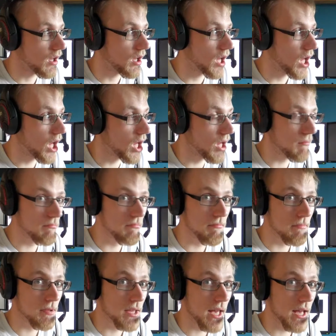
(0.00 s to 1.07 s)
But
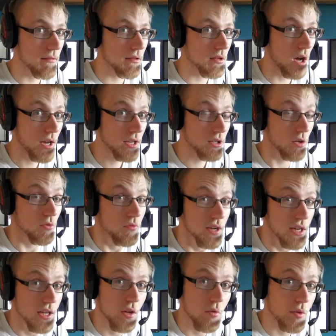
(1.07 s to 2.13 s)
yeah, I don't really
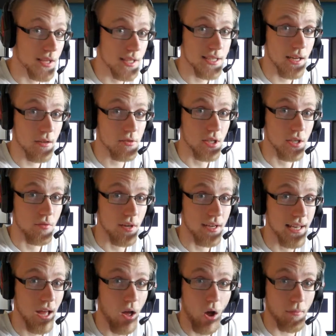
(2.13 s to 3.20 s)
know what this sounds like right
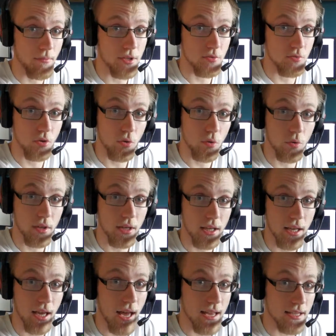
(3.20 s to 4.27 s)
now. I'm just recording it
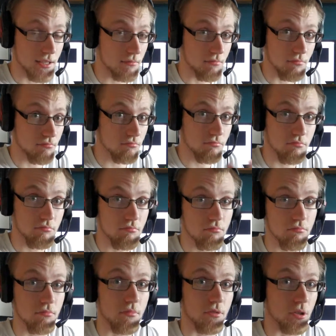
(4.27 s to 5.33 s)
as I'm
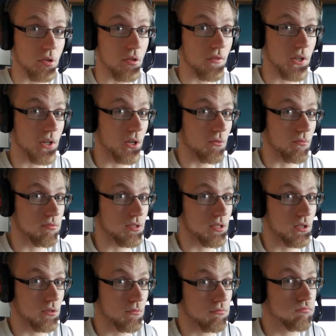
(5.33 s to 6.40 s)
doing the video,
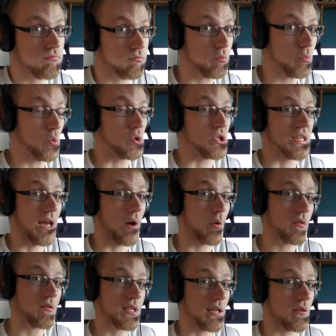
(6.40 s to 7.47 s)
so we'll see how it
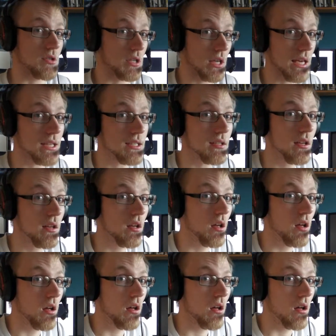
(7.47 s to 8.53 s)
sounds, I guess.
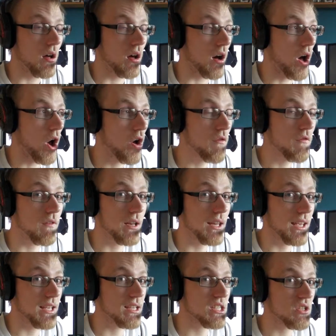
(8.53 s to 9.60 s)
Hopefully
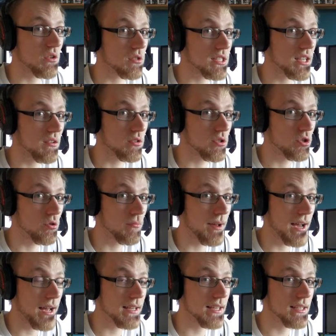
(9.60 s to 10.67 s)
it's not sound too
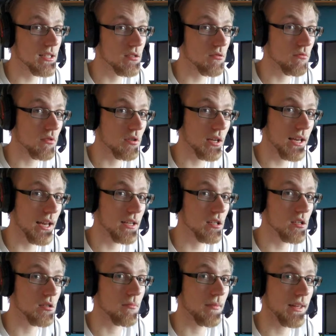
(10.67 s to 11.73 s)
bad. This is connected
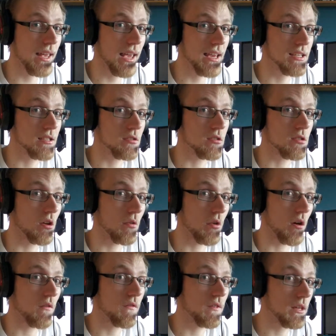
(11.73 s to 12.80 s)
to my Asus Sonar
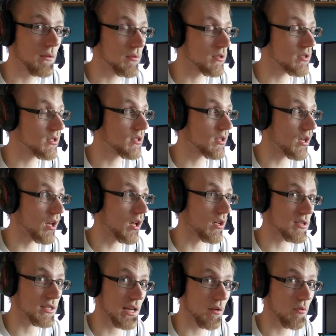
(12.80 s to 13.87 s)
Phoebus
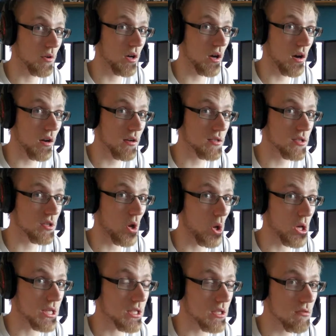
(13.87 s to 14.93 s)
sound card, so
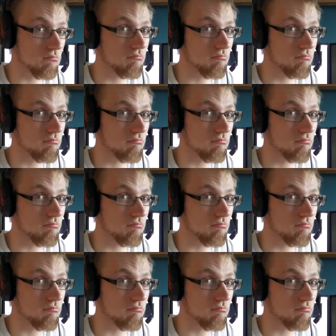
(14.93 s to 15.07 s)
it's